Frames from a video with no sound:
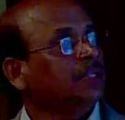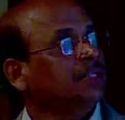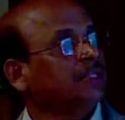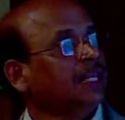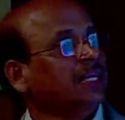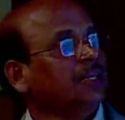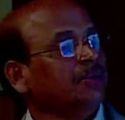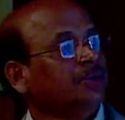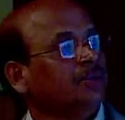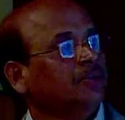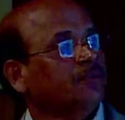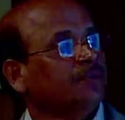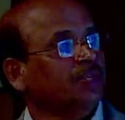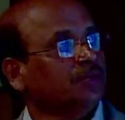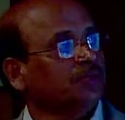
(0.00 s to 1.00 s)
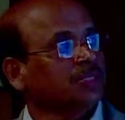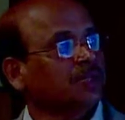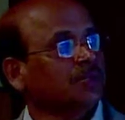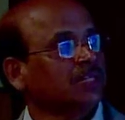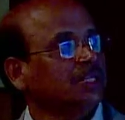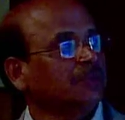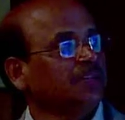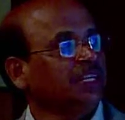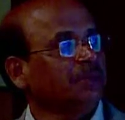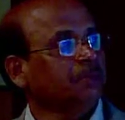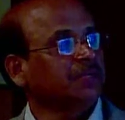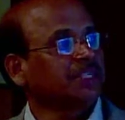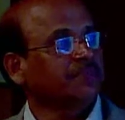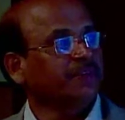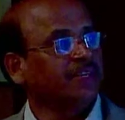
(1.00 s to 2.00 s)
Then we used our GVT
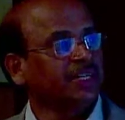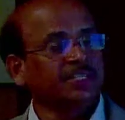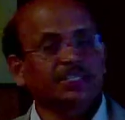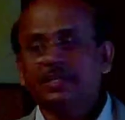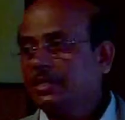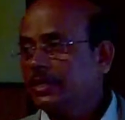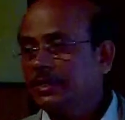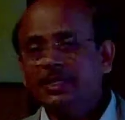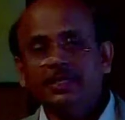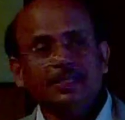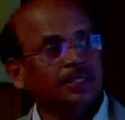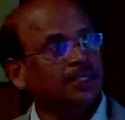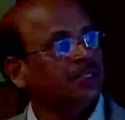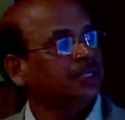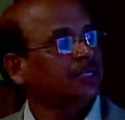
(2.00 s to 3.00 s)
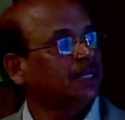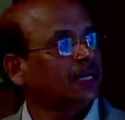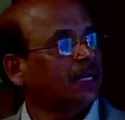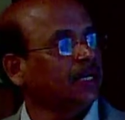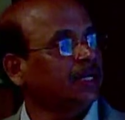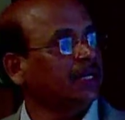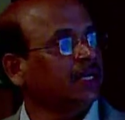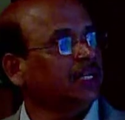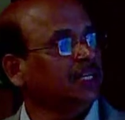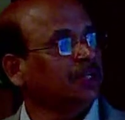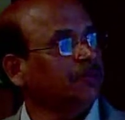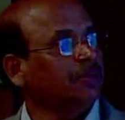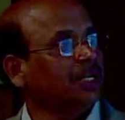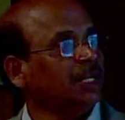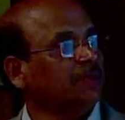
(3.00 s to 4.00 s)
based prediction technique, and
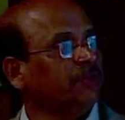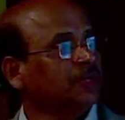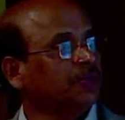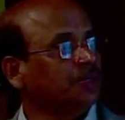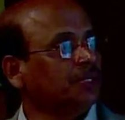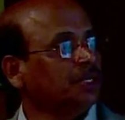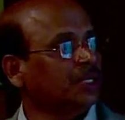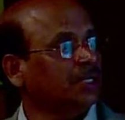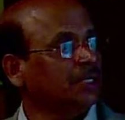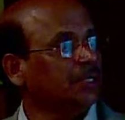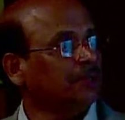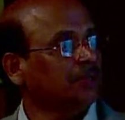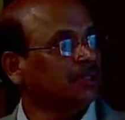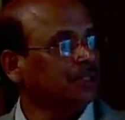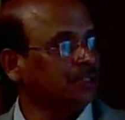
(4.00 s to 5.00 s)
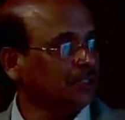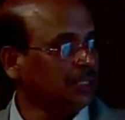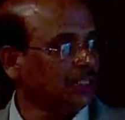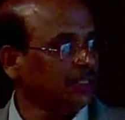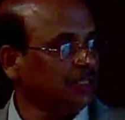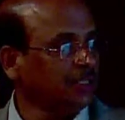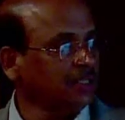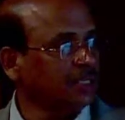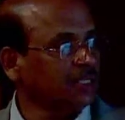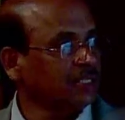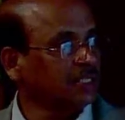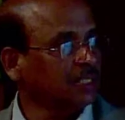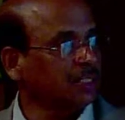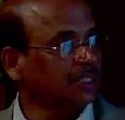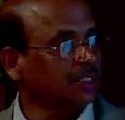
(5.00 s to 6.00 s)
ultimately we could, I think there
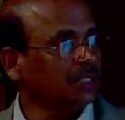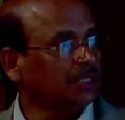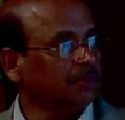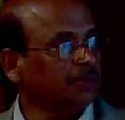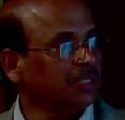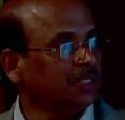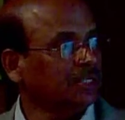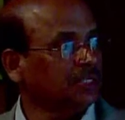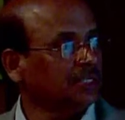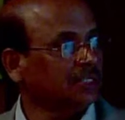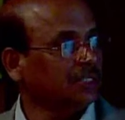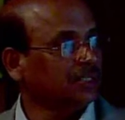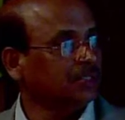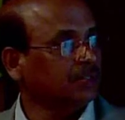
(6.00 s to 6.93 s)
is a animation here.